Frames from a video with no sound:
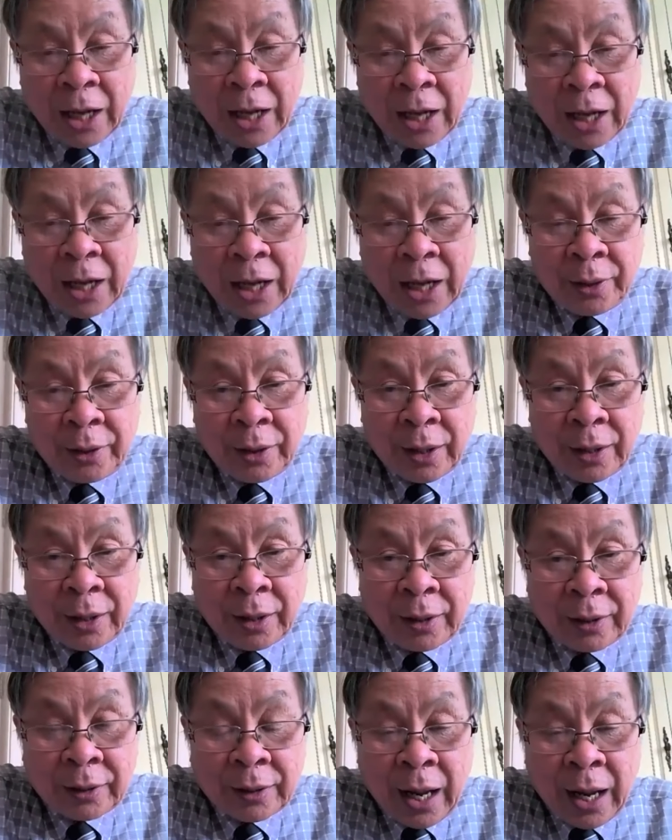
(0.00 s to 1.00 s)
actually,
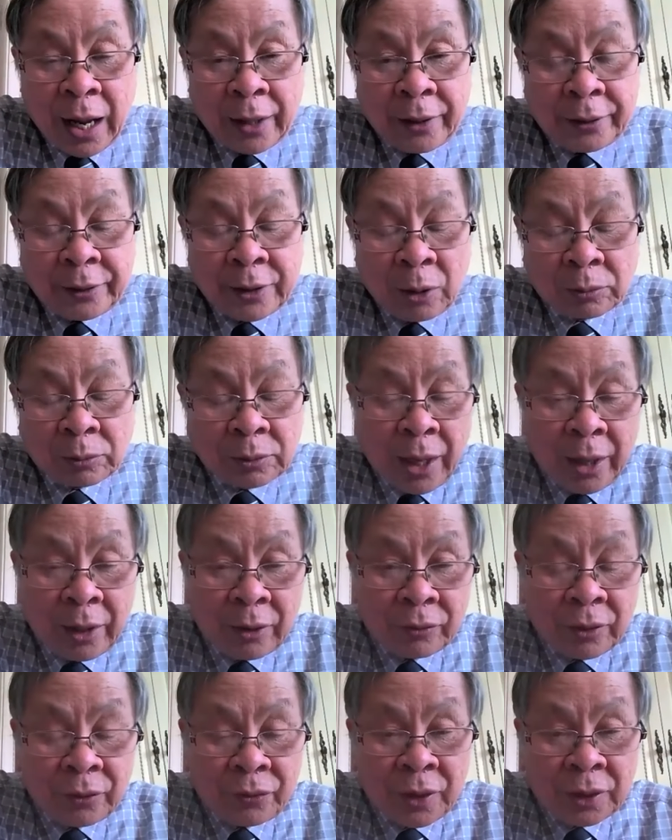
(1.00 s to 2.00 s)
uh, I don't
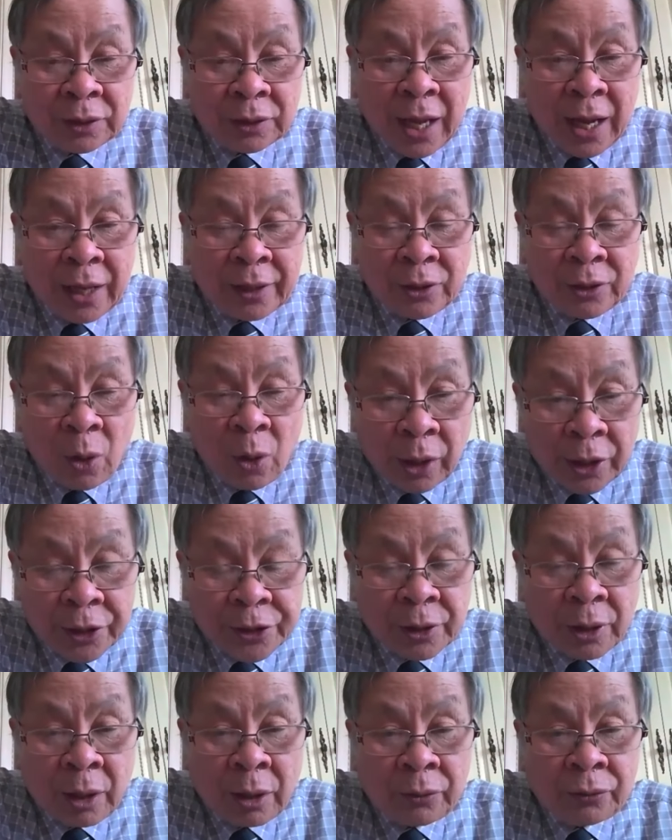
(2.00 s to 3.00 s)
have the first-hand
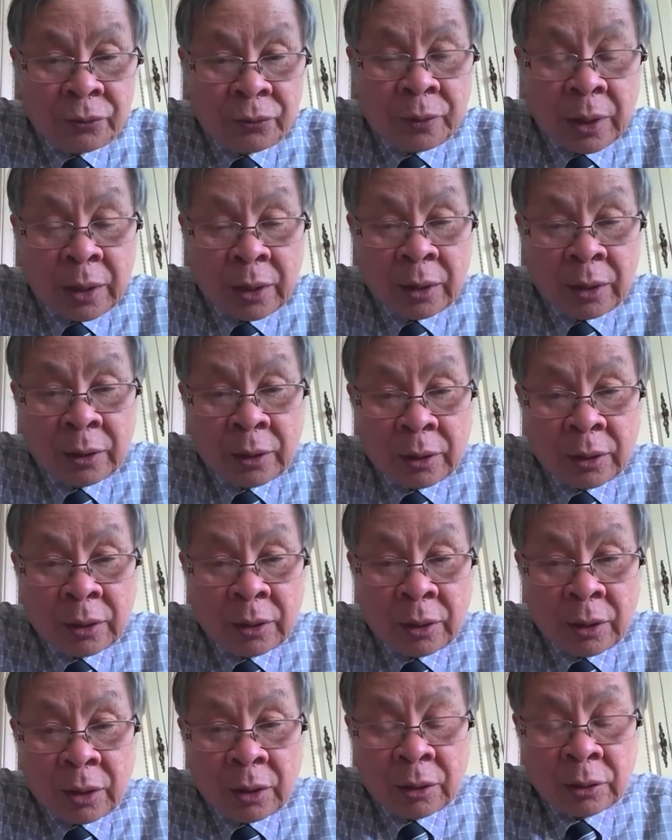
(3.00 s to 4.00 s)
knowledge of
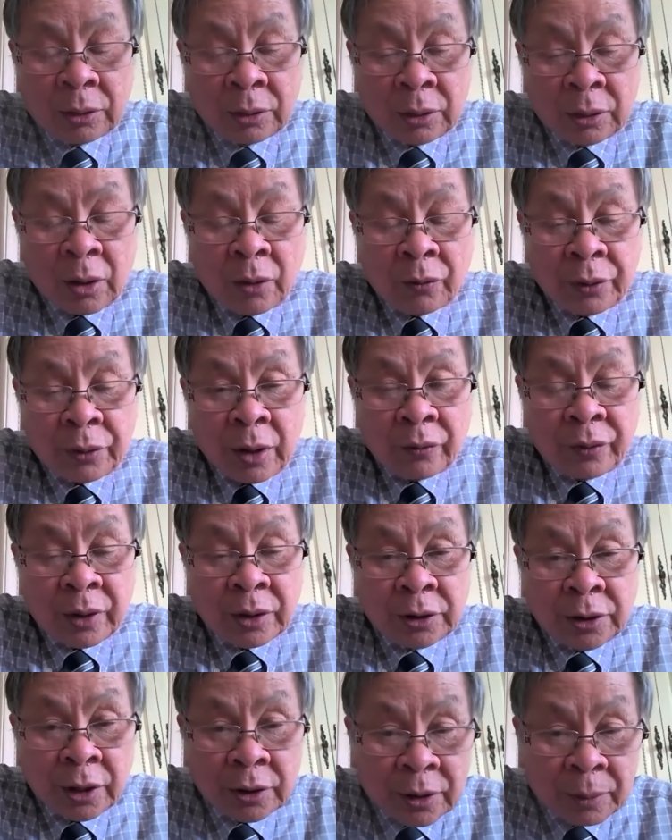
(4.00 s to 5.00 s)
uh, of, the, of
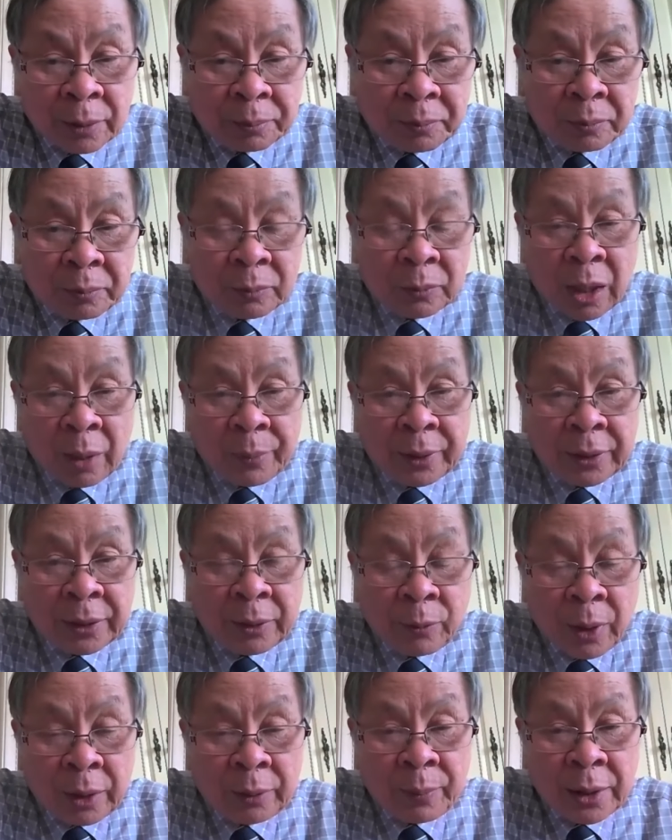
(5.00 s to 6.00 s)
the system. I
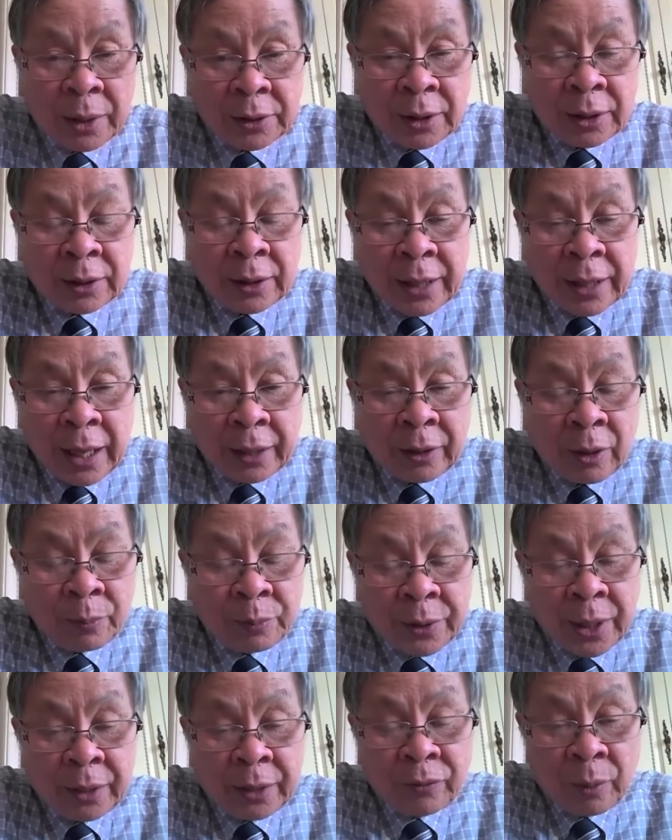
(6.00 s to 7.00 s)
mean, what basically I
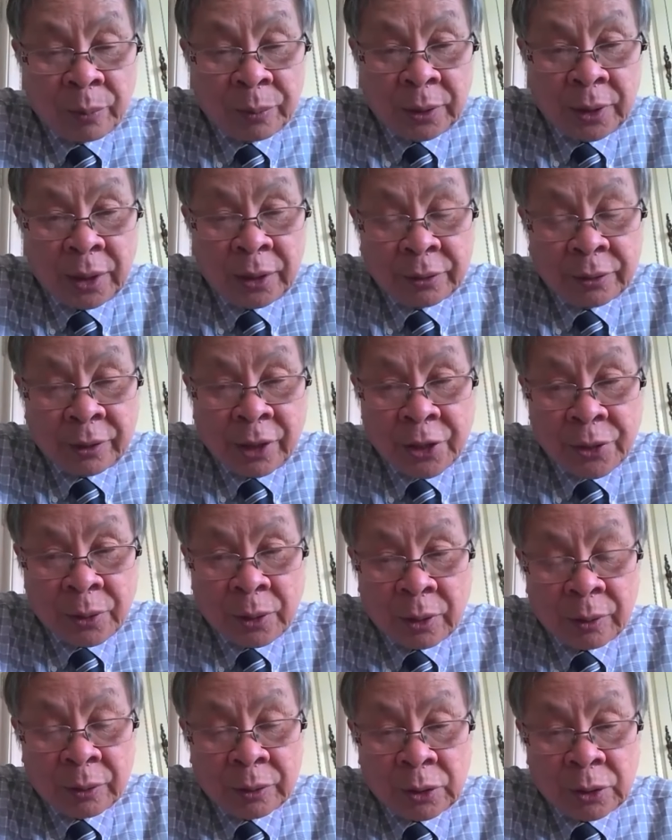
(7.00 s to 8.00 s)
obtained from the
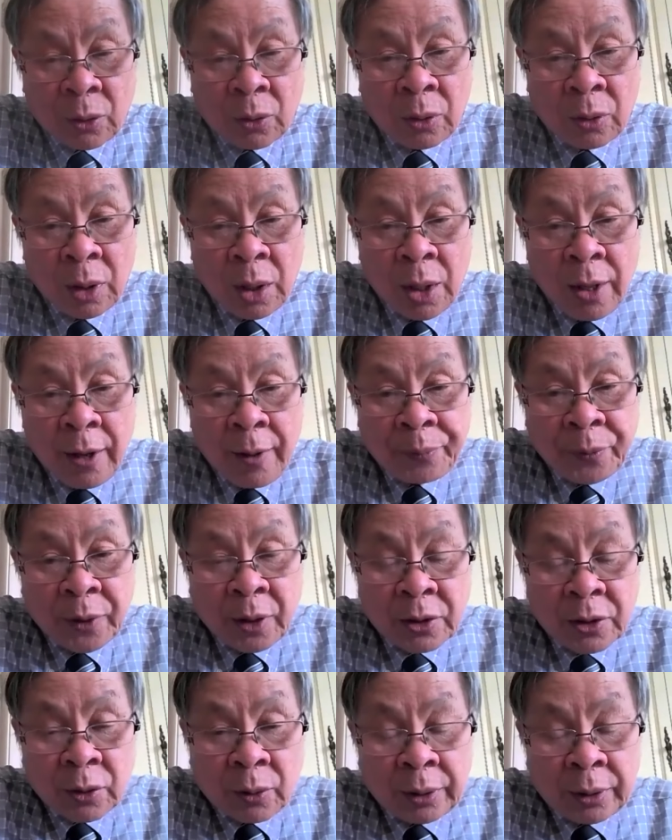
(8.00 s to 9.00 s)
literature. So,
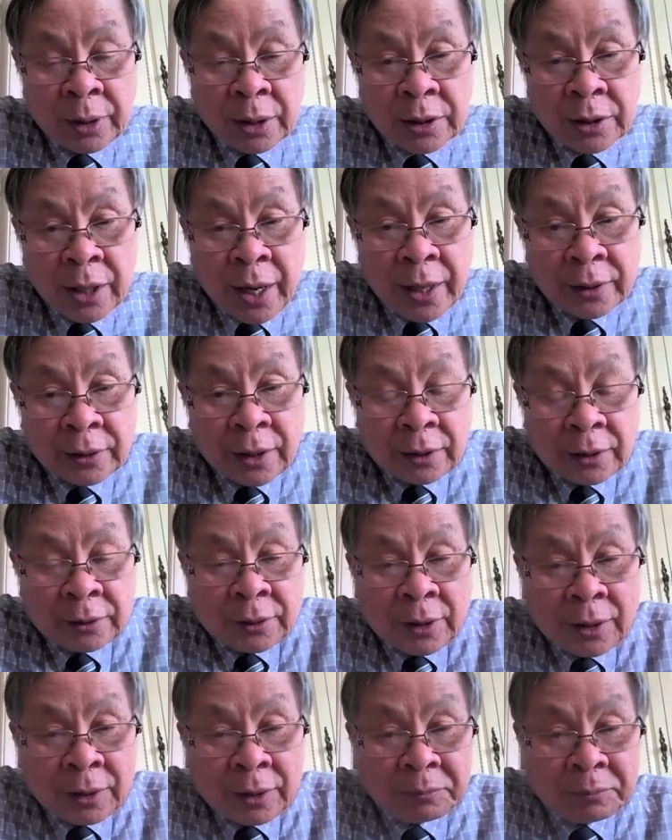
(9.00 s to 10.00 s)
so in the sense that
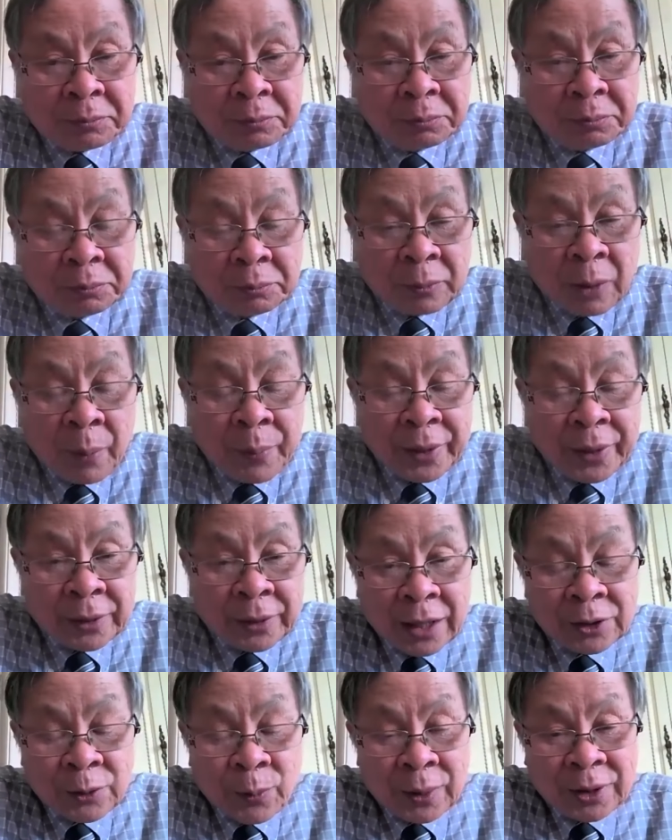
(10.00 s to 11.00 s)
um, I mean,
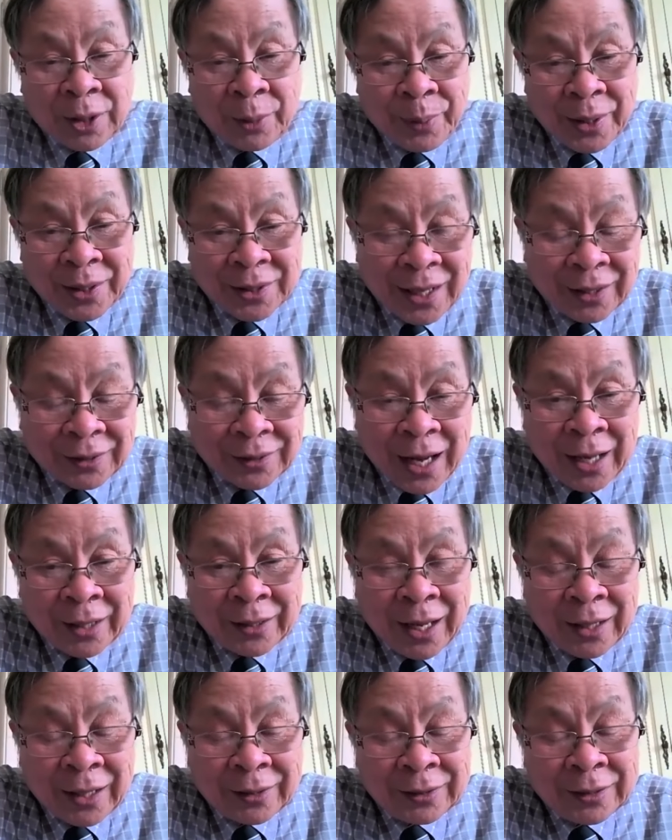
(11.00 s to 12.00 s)
that's what they present.
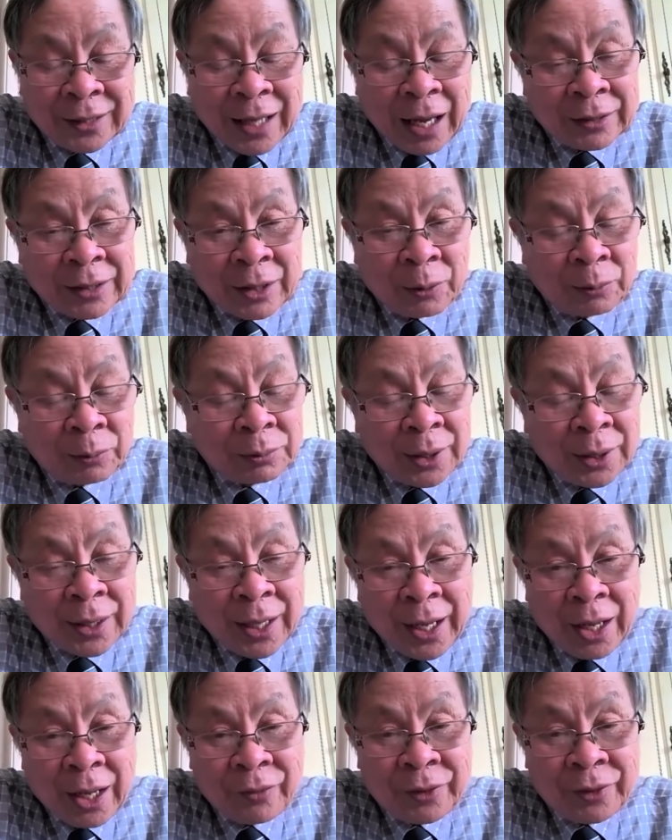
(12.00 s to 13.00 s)
I, I I don't
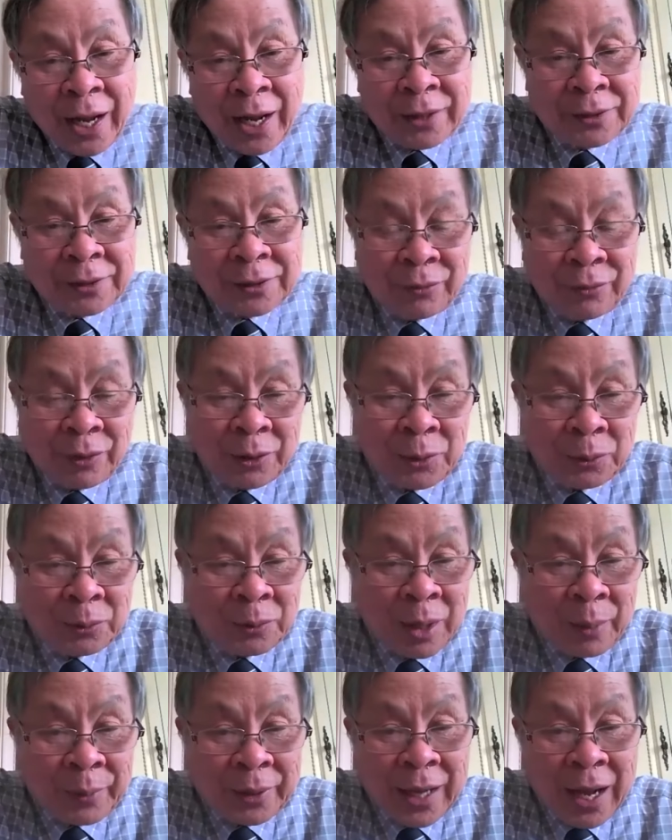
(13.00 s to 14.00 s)
think I have an answer for you.
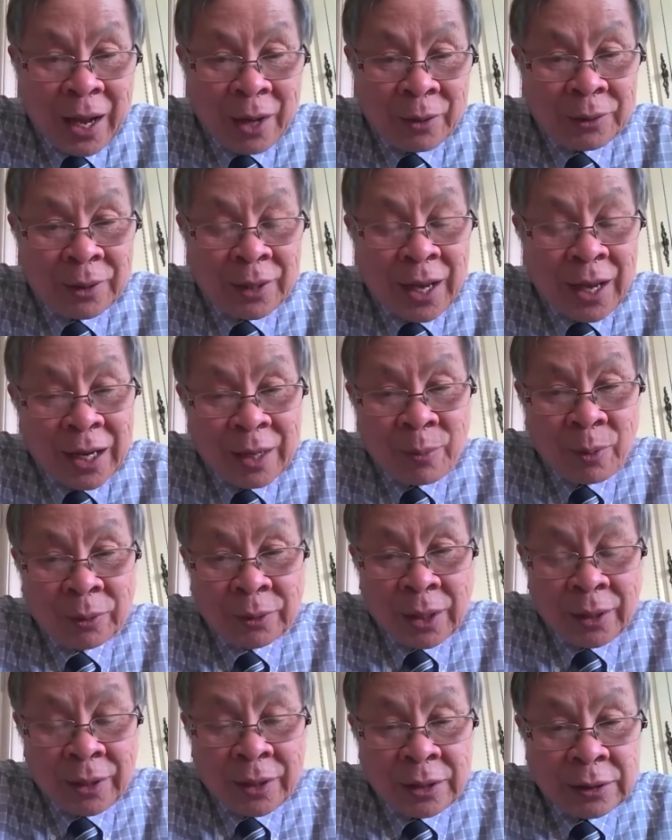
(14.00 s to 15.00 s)
I mean, how reliable
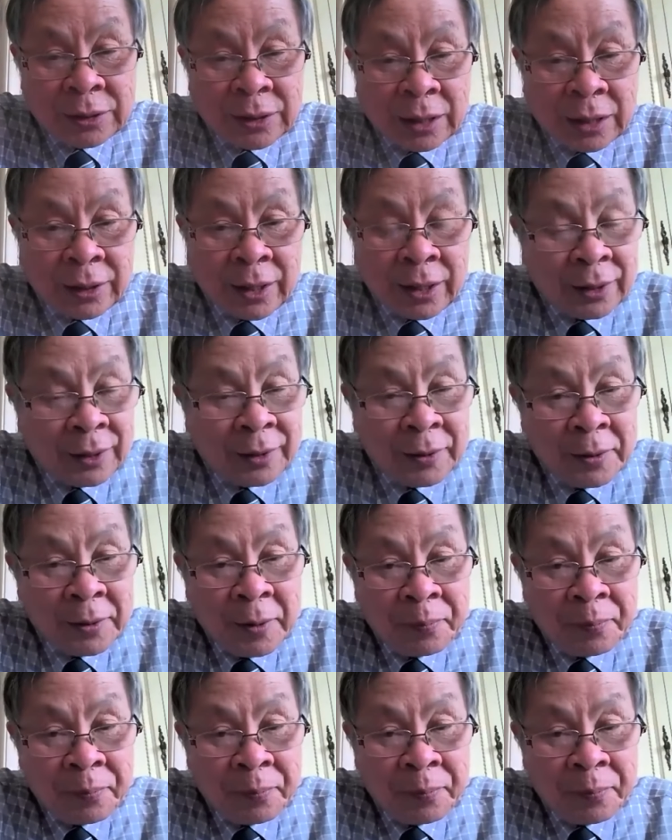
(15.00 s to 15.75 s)
that is? That they